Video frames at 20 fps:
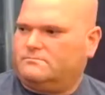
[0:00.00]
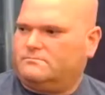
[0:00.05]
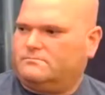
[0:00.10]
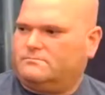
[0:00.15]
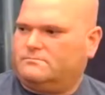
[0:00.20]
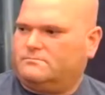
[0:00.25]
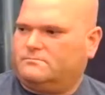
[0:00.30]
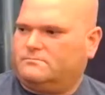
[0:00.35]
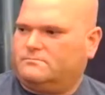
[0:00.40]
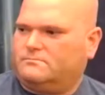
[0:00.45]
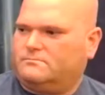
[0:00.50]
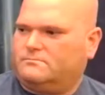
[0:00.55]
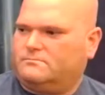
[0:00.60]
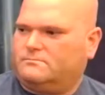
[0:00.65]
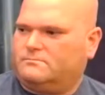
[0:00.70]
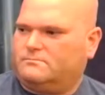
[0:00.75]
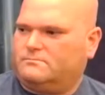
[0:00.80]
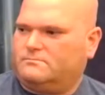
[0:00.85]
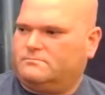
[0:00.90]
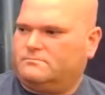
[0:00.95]

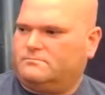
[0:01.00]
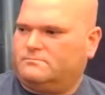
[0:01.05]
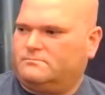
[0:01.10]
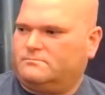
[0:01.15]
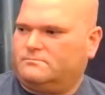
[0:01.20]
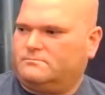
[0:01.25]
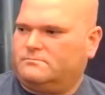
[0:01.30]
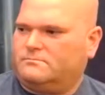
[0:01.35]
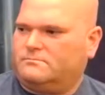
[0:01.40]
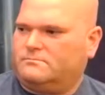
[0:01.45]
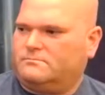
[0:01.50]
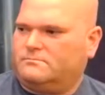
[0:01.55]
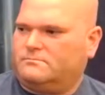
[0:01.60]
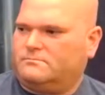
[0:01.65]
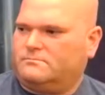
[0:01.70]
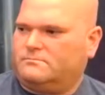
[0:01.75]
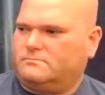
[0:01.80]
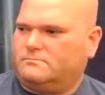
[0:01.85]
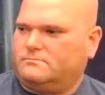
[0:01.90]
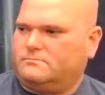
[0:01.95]

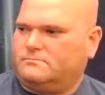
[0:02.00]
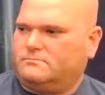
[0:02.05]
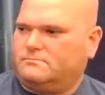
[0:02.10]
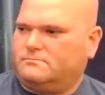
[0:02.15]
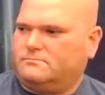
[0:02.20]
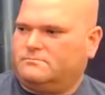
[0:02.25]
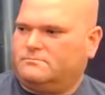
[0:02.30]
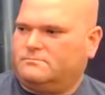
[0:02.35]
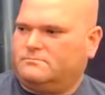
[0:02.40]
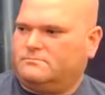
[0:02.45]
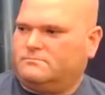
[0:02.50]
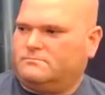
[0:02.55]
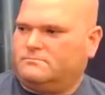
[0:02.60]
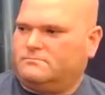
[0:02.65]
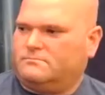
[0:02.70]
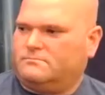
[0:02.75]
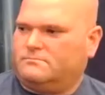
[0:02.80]
This person isn't speaking.